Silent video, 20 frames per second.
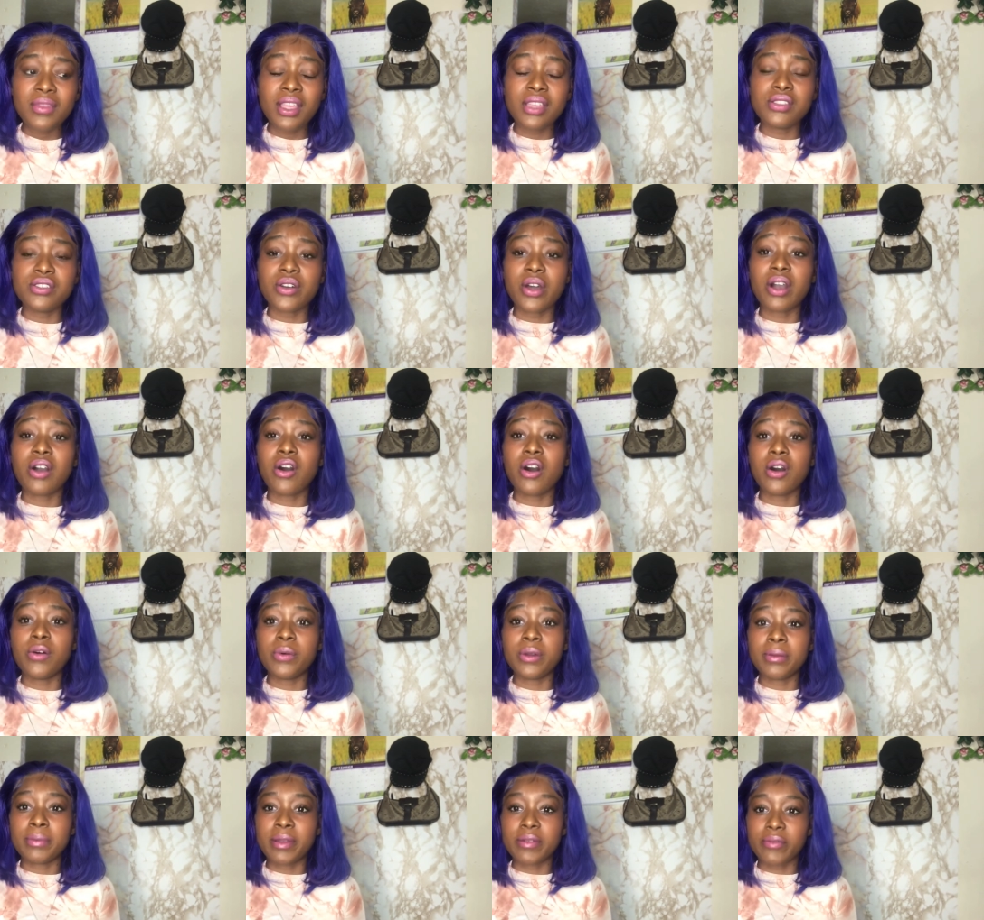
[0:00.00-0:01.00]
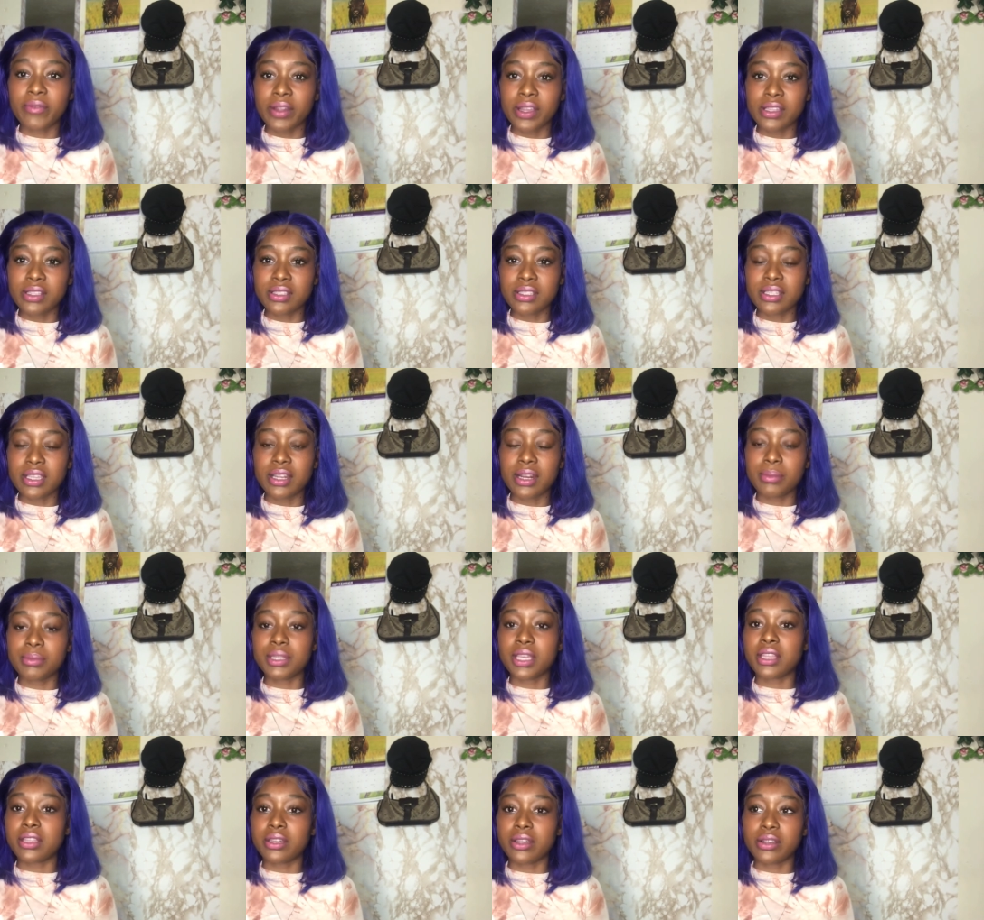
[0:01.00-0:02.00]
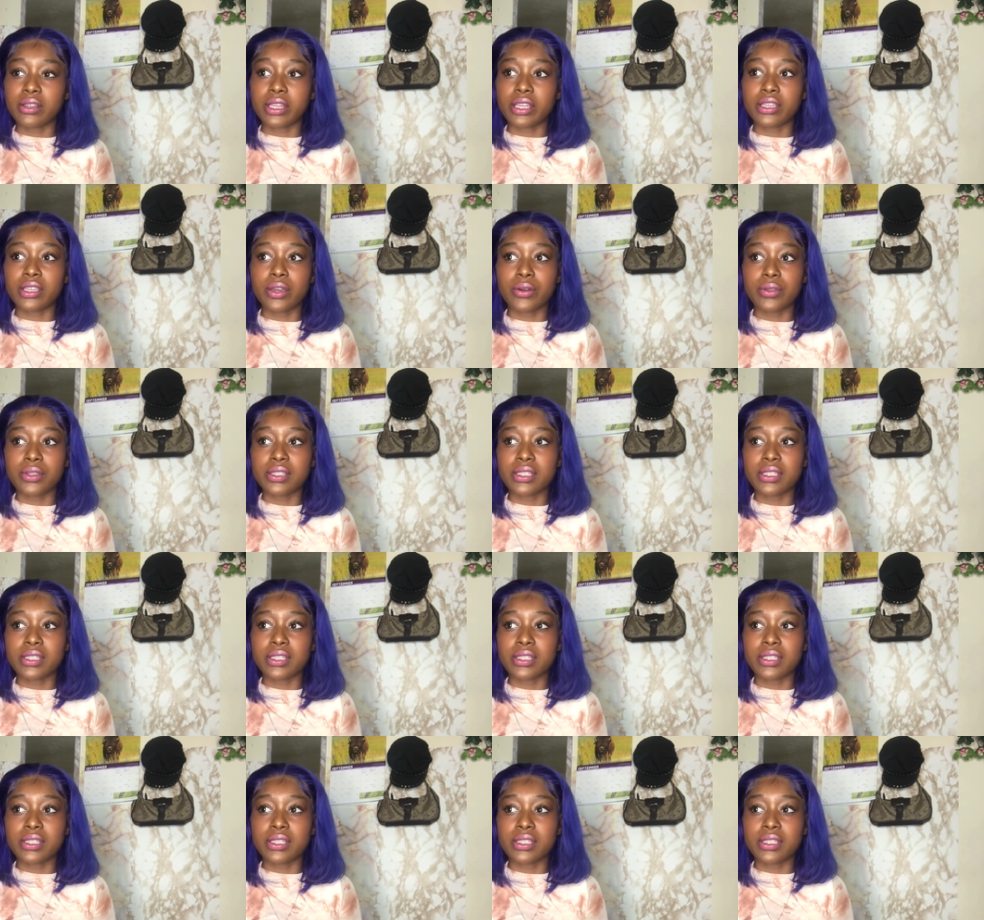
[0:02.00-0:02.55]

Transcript: so I called one of my friends and I'm telling her like yo this